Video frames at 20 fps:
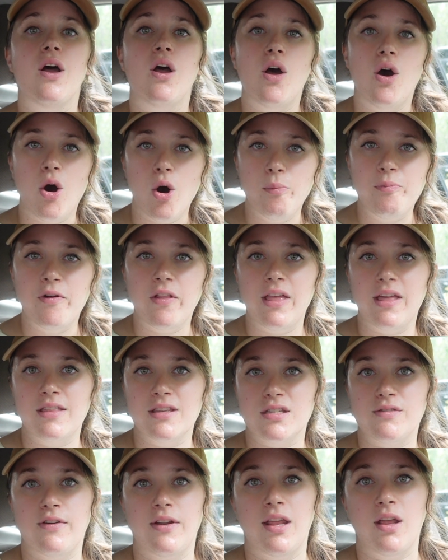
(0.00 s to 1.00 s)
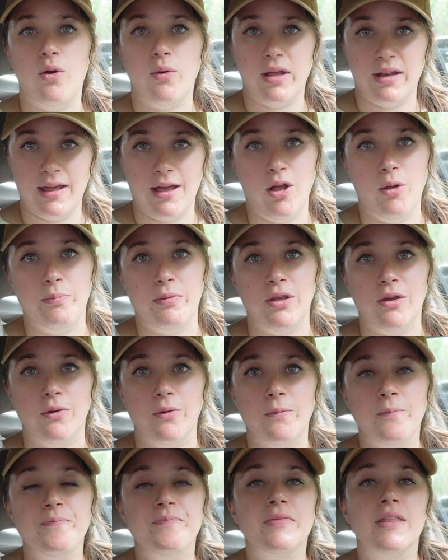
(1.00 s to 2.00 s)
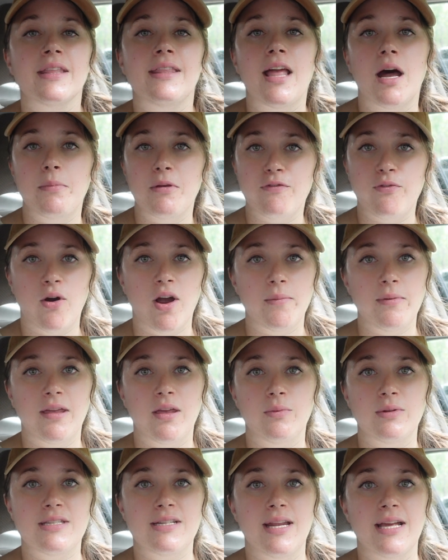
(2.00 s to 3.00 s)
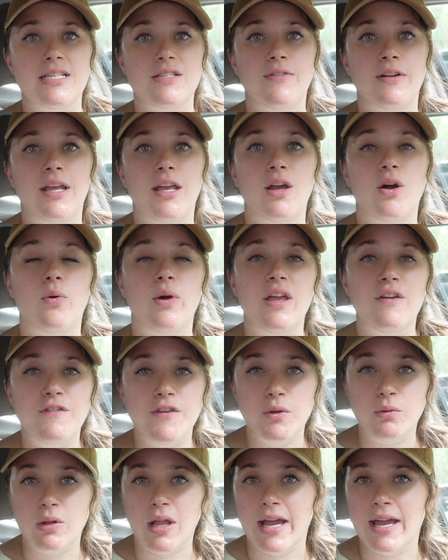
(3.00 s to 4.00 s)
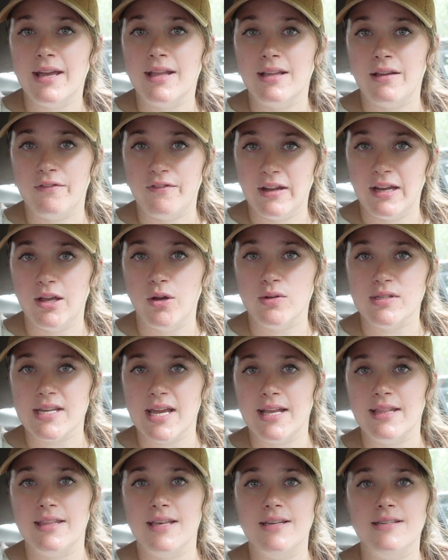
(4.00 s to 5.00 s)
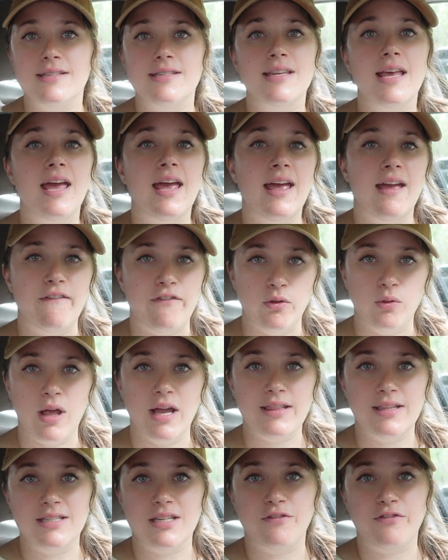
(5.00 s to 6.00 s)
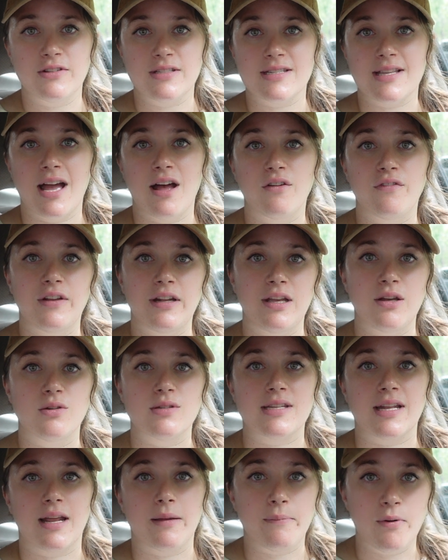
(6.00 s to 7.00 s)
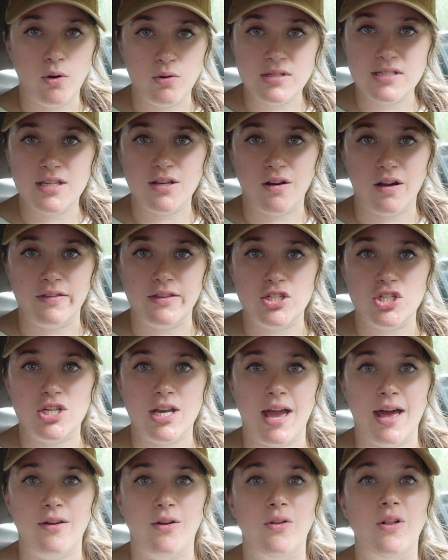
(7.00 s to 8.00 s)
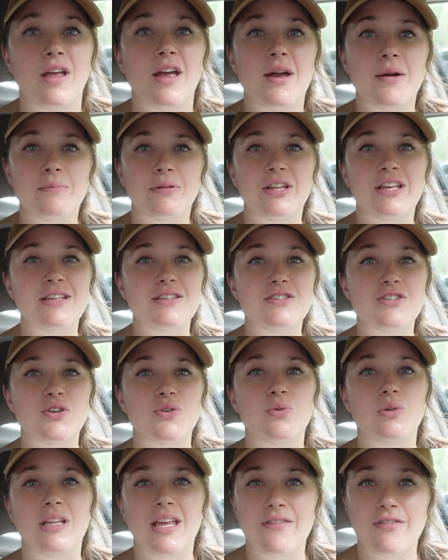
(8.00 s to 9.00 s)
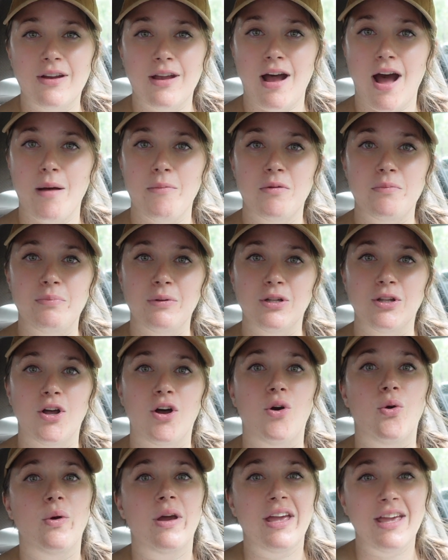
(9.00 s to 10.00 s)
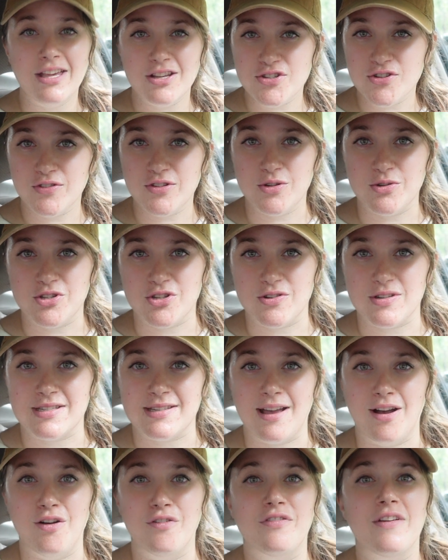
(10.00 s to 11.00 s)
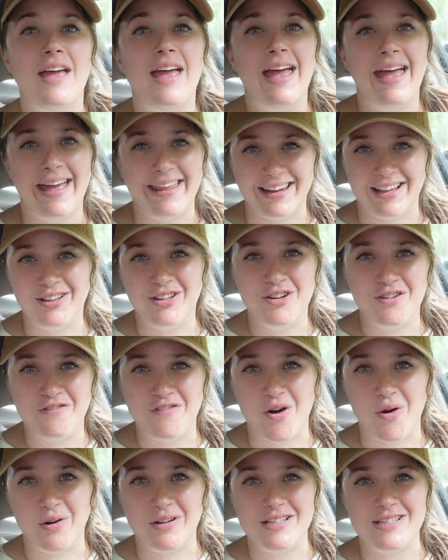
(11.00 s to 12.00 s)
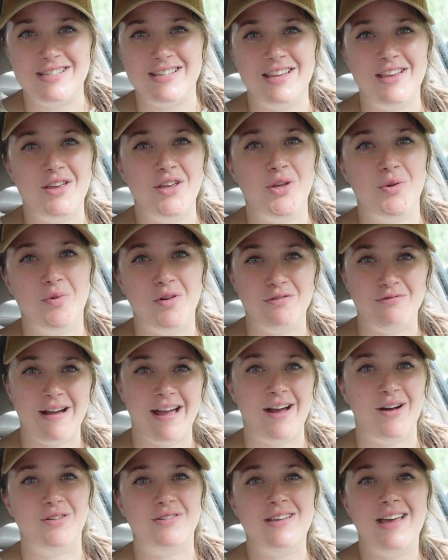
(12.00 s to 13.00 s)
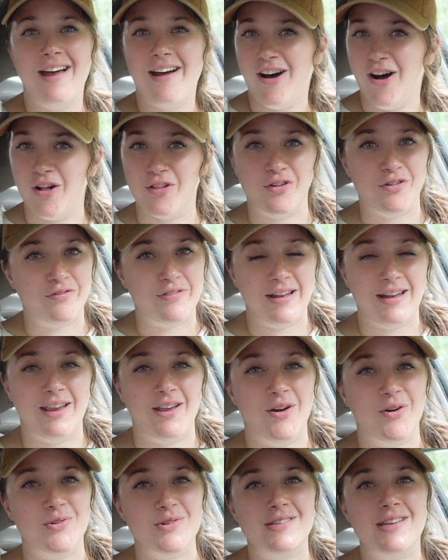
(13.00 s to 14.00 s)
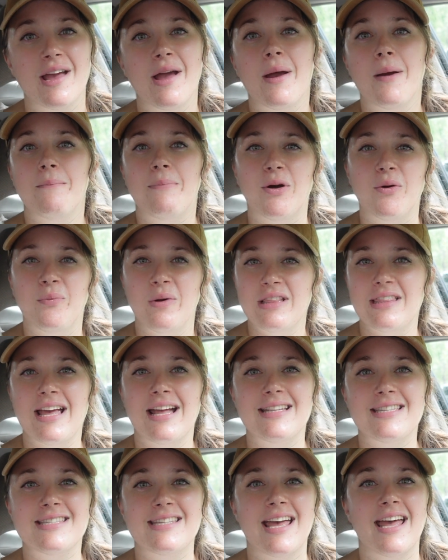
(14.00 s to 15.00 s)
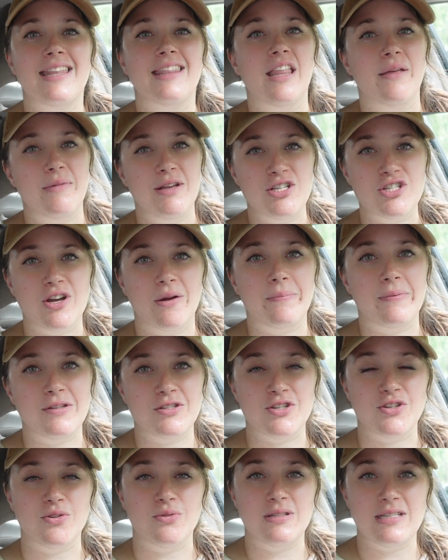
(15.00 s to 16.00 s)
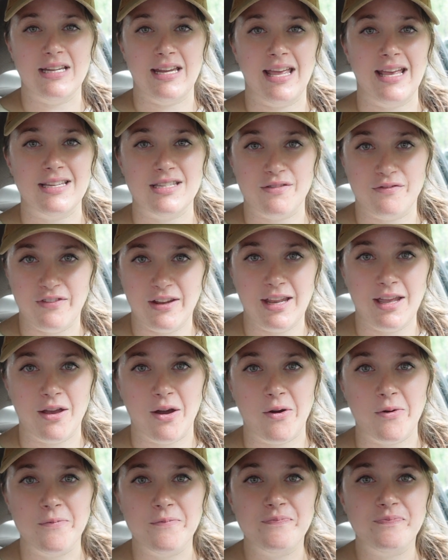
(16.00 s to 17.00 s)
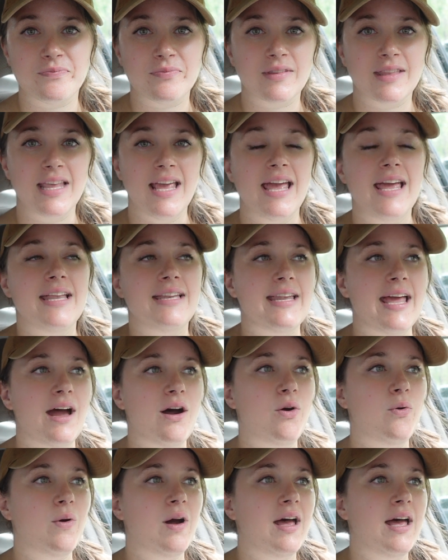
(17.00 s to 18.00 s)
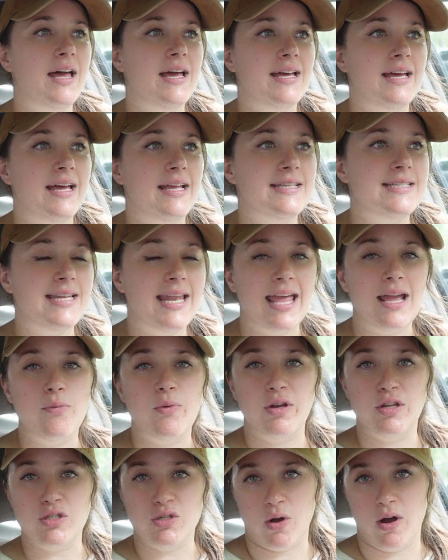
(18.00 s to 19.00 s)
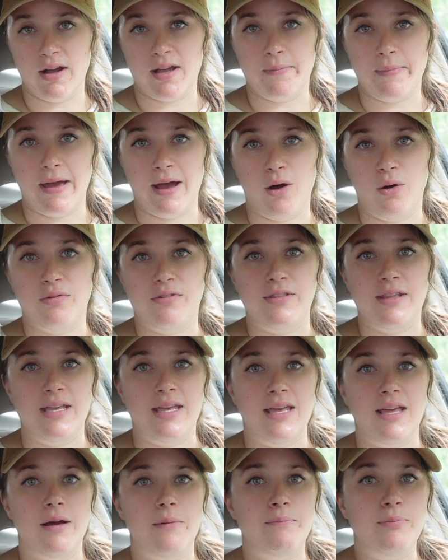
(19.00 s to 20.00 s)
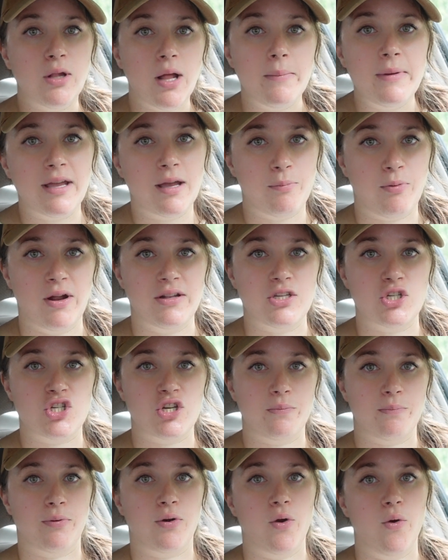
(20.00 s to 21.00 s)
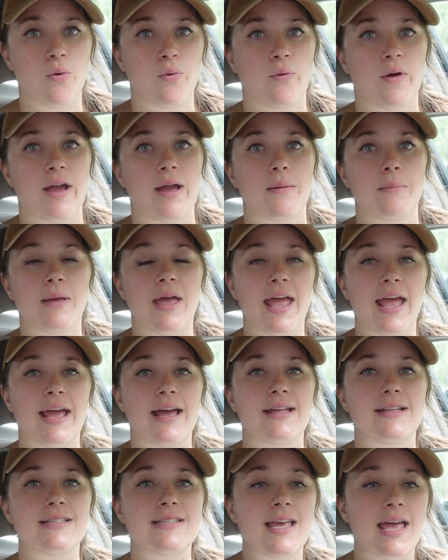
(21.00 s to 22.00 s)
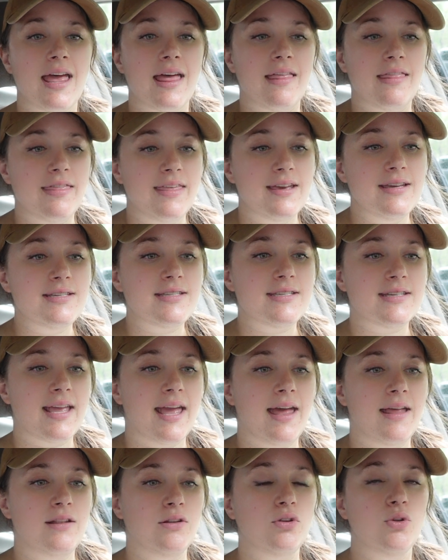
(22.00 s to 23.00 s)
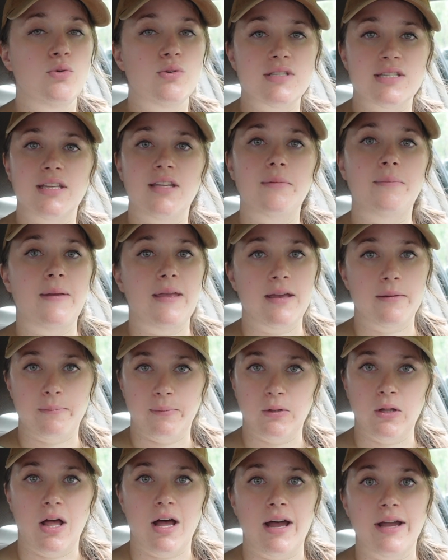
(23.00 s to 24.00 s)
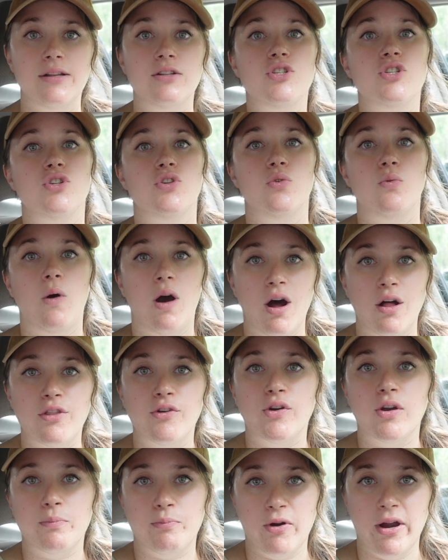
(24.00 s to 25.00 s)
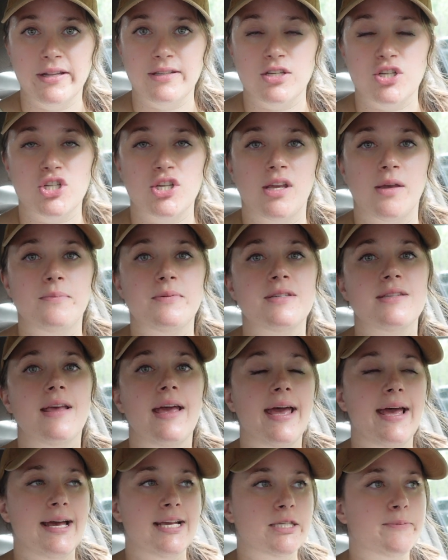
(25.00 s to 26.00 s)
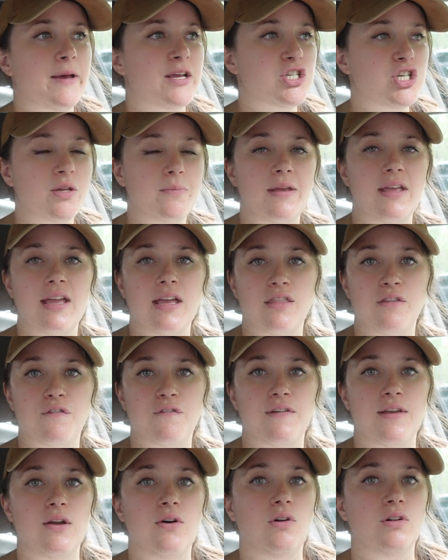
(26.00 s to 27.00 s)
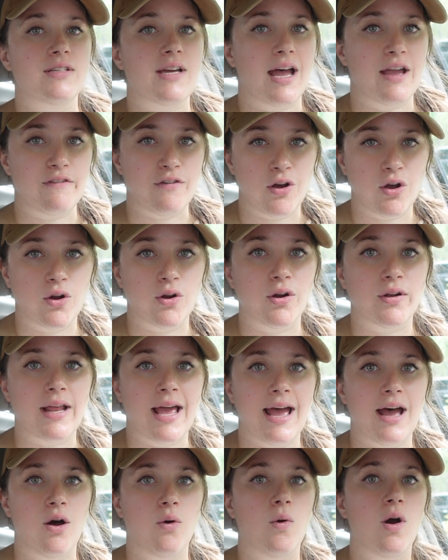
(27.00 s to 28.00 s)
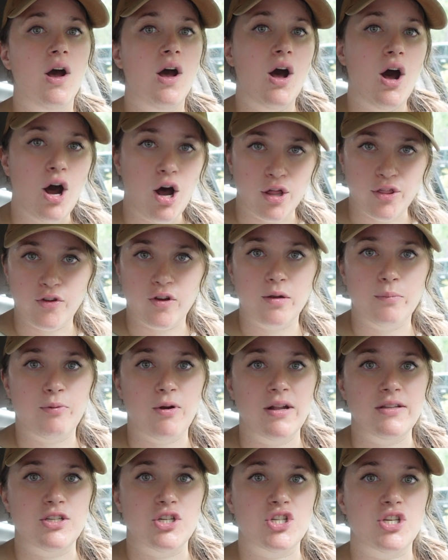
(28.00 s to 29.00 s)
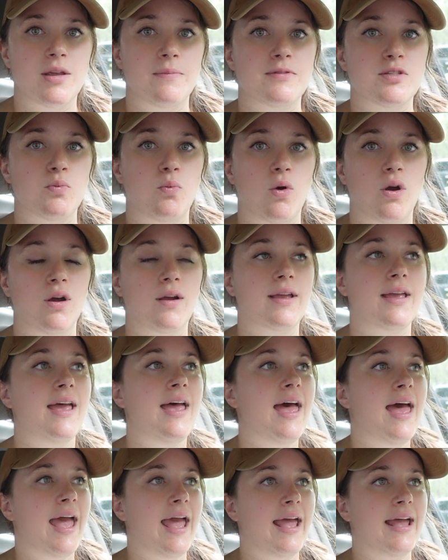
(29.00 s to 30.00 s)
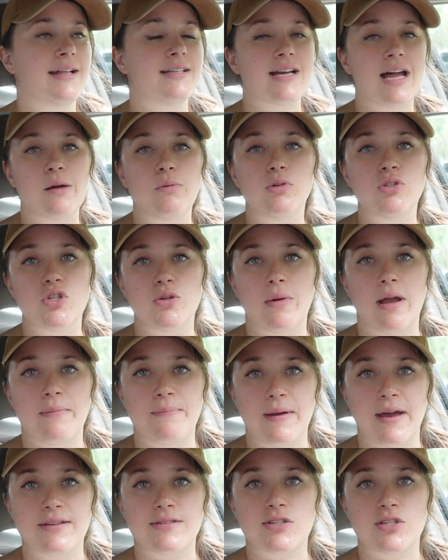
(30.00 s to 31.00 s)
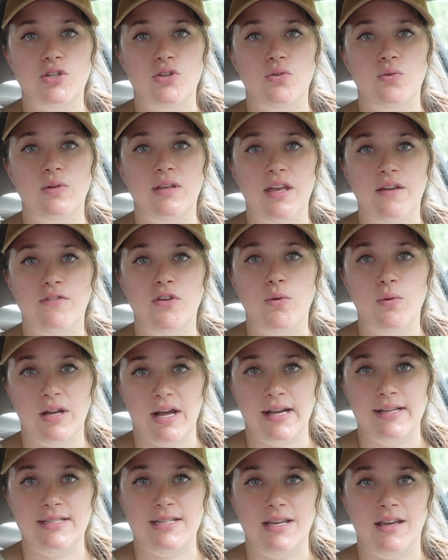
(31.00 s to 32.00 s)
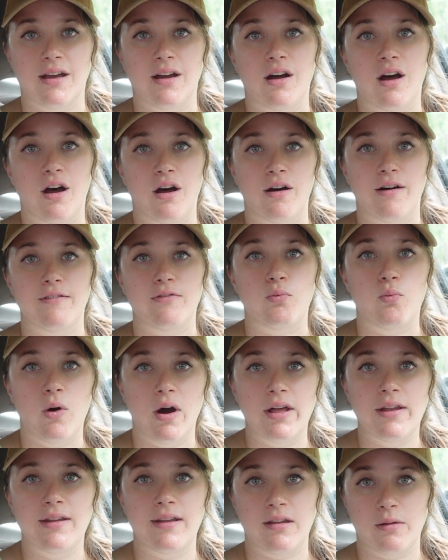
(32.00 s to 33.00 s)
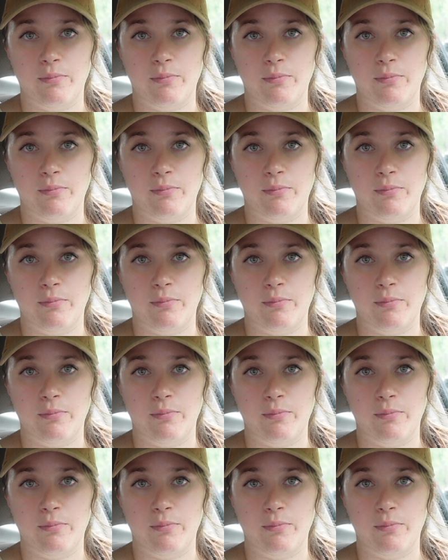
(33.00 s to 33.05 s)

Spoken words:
hopefully this video can help you. Now, before I begin with today's video, if you like videos like this, if you like the different style videos that I post here on this channel, please do leave a comment below, introduce yourself, and I look forward to seeing you around other videos. But with that said, let me jump into today's video. Now, today I want to talk about the plumbing apprenticeship program, and this can loosely be applied to other apprenticeships. Especially being in the field, I've heard how other apprenticeships work, and I will do my best to give you an idea of what an